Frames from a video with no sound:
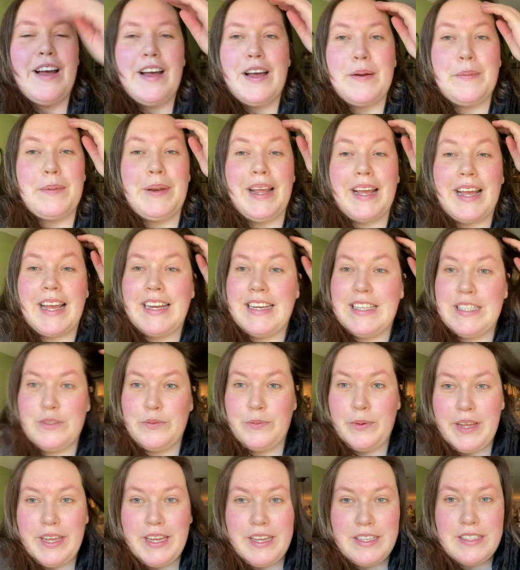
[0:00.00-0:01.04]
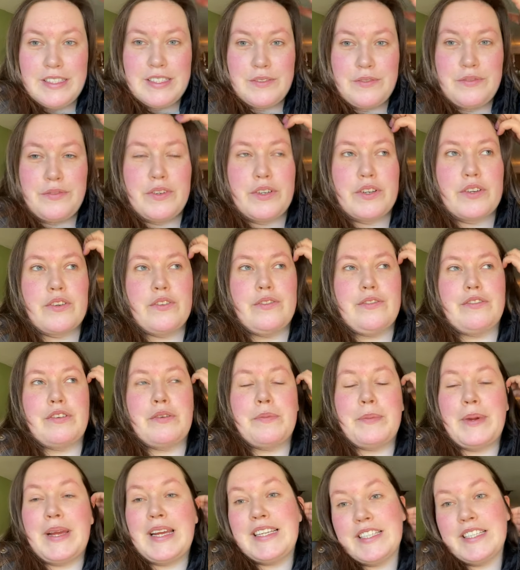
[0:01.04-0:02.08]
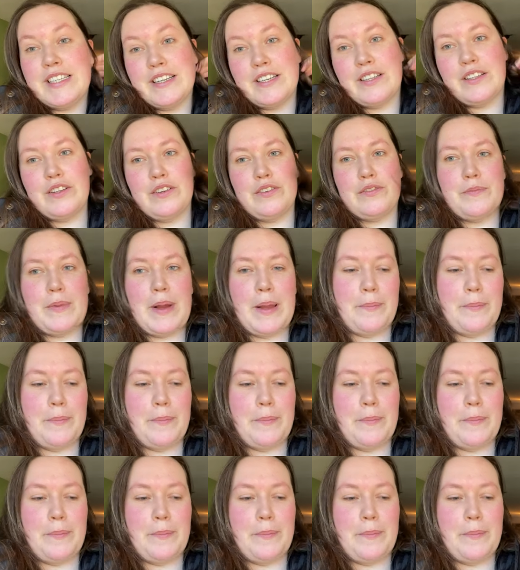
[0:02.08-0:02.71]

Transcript: um, like I need to wait for the confirmation of my